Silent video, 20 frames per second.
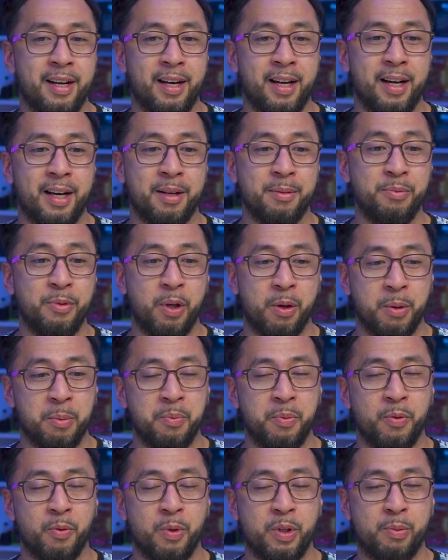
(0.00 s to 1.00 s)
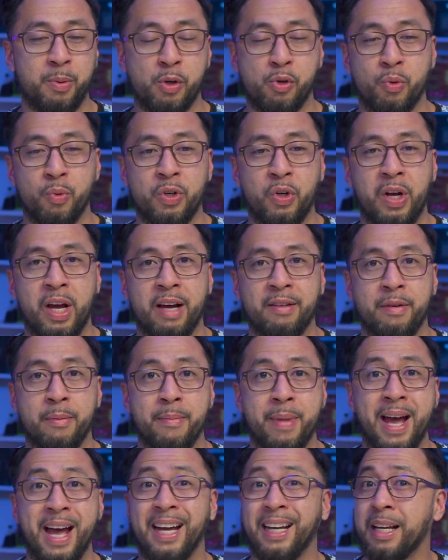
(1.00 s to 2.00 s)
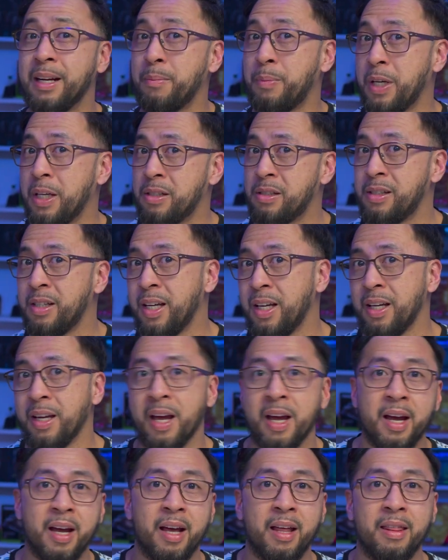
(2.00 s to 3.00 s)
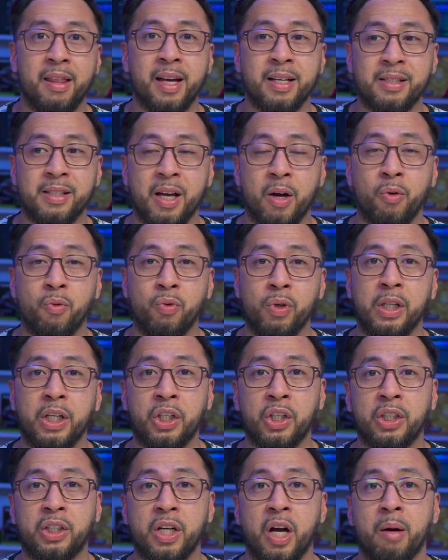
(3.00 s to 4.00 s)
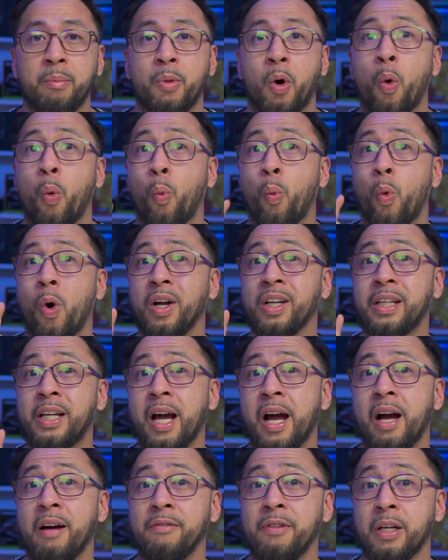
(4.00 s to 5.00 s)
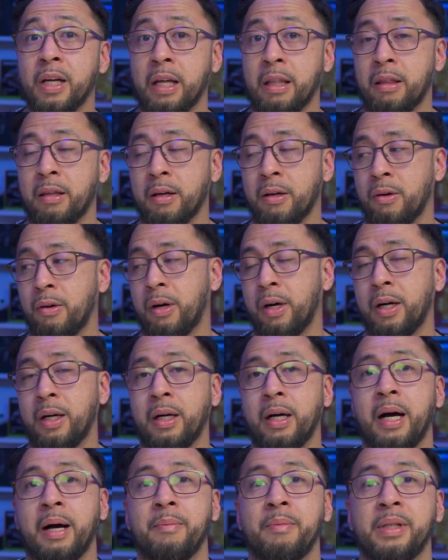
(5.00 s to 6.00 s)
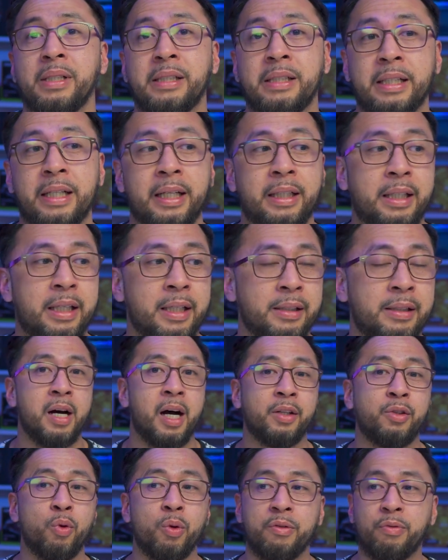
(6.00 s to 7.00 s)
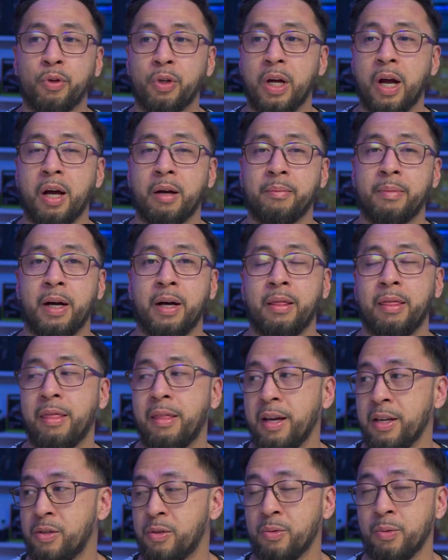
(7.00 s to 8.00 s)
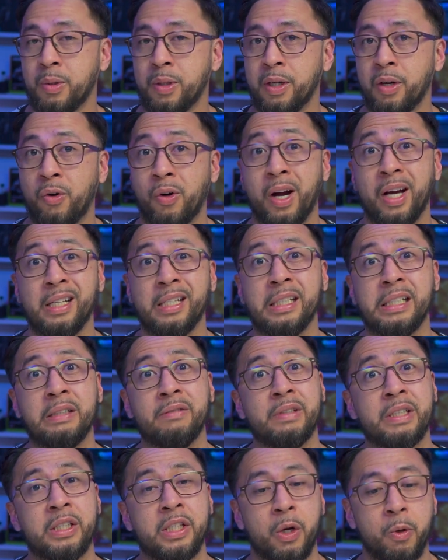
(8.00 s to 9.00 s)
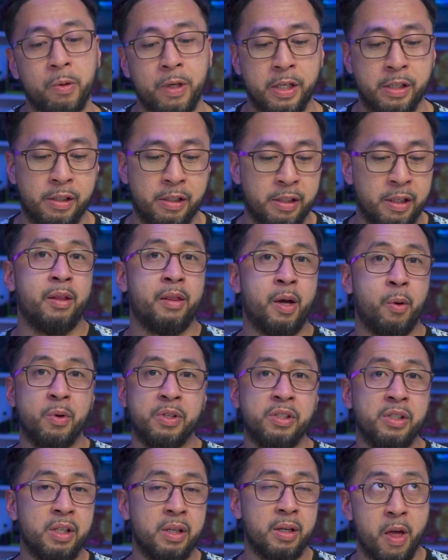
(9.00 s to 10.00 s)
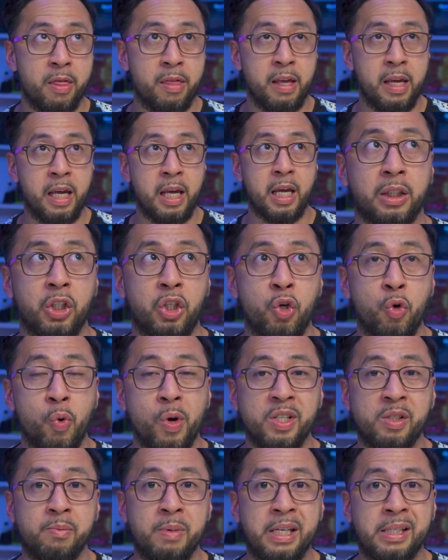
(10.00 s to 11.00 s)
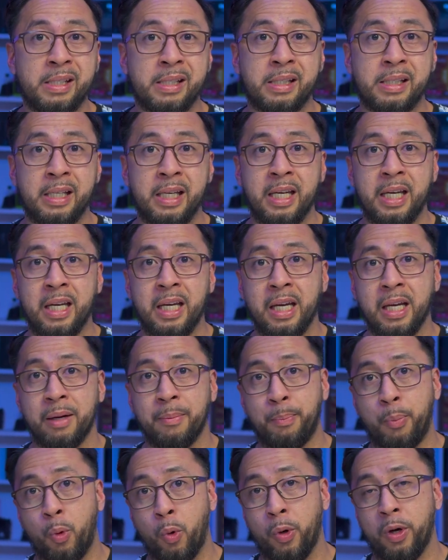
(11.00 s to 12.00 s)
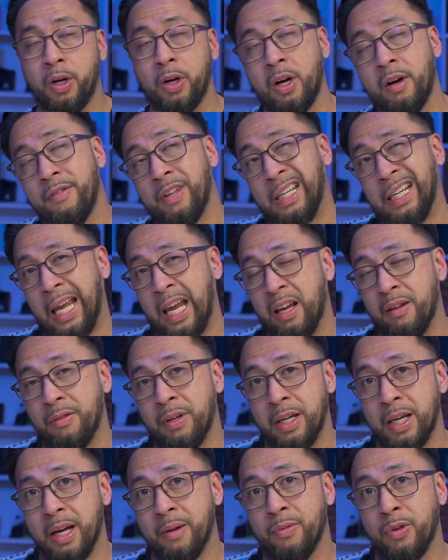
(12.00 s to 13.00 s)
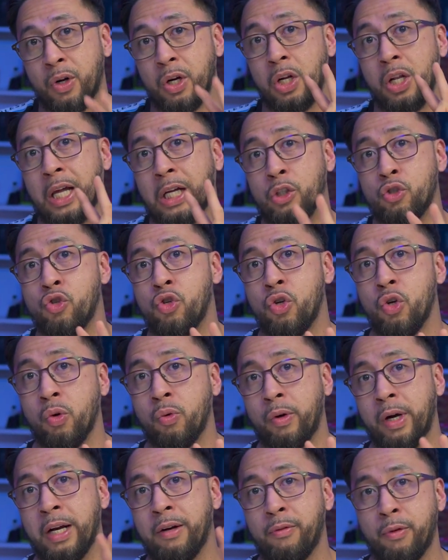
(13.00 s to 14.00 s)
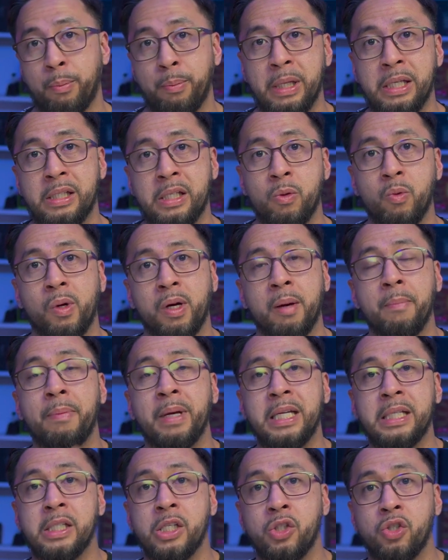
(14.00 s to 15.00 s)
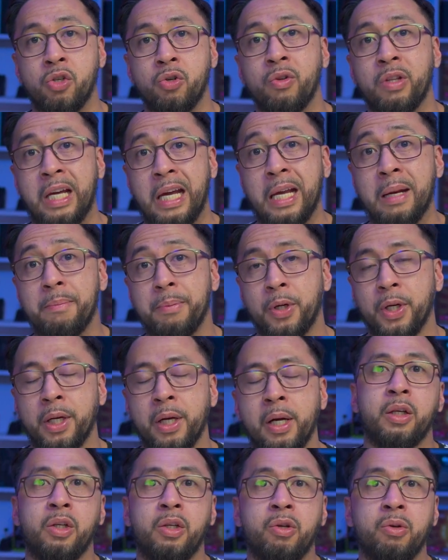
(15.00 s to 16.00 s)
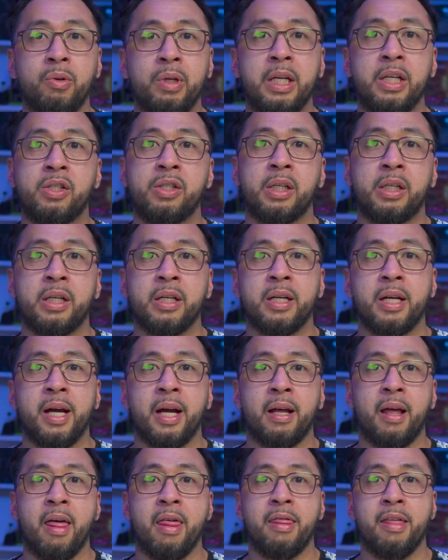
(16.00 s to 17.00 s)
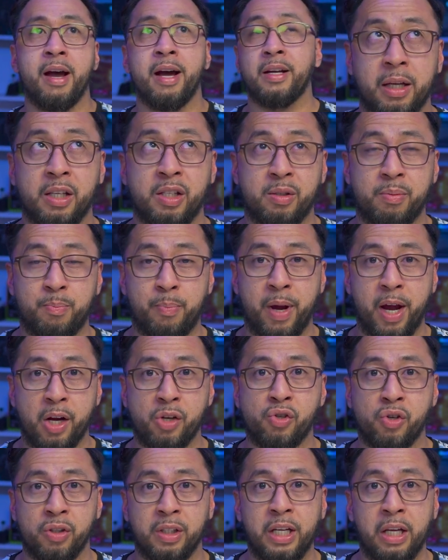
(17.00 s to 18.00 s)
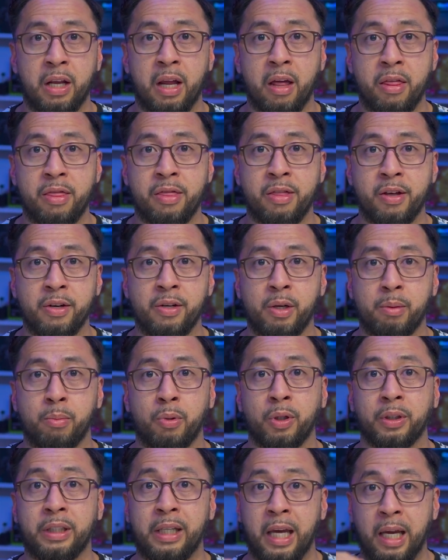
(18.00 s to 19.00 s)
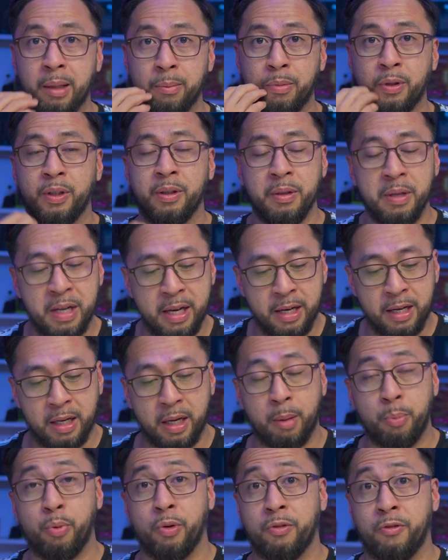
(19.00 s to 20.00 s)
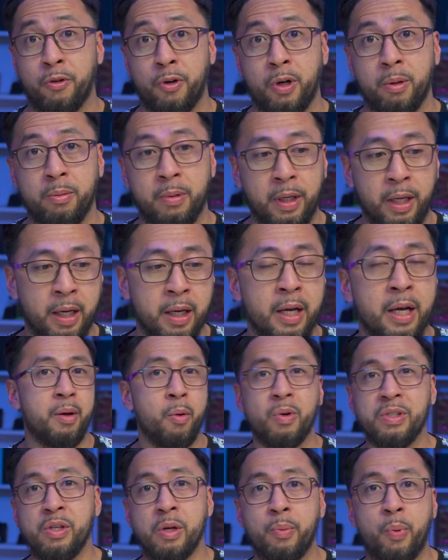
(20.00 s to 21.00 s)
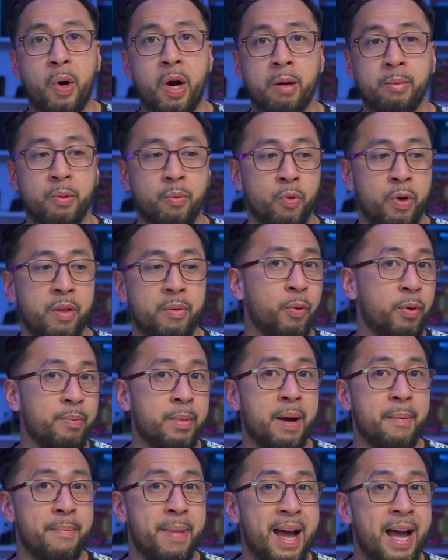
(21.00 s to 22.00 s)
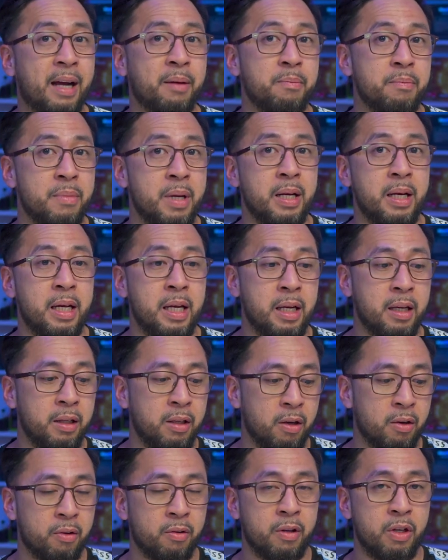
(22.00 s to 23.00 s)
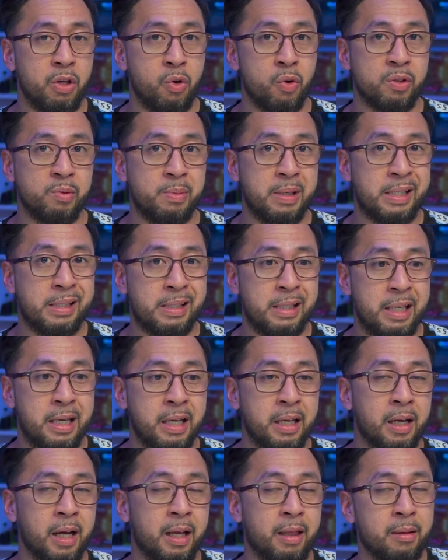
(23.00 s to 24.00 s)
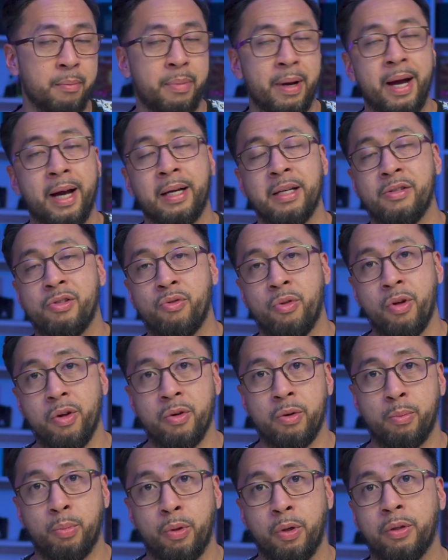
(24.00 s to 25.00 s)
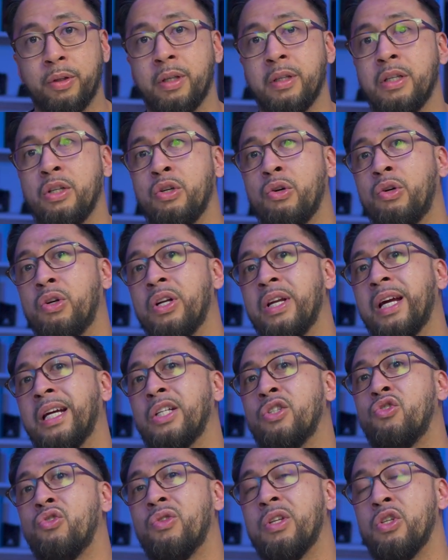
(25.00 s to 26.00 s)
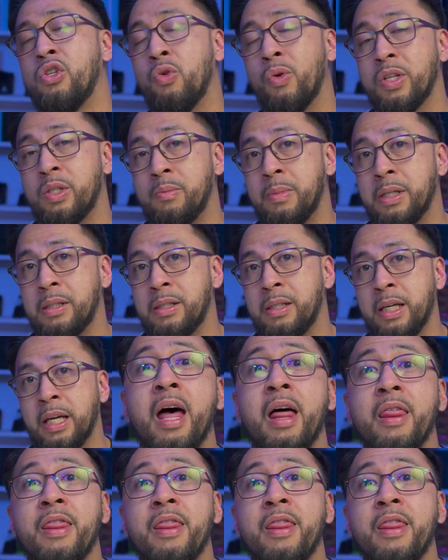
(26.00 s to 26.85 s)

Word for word: uh, you know, especially when you have a Mac and a P C, that's a really good combo. One caveat though, uh, I must add, because I totally forgot about this one, or I didn't even notice. There wasn't the U S B C port of the K V M. There are like two, right? For P C one and P C two, the input. You need to connect that, especially a Thunderbolt cable. Uh, preferably. It wasn't a problem with, with my Mac Mini, you know, the U S B C at the back. It's Thunderbolt and then you connect it to the U S B C.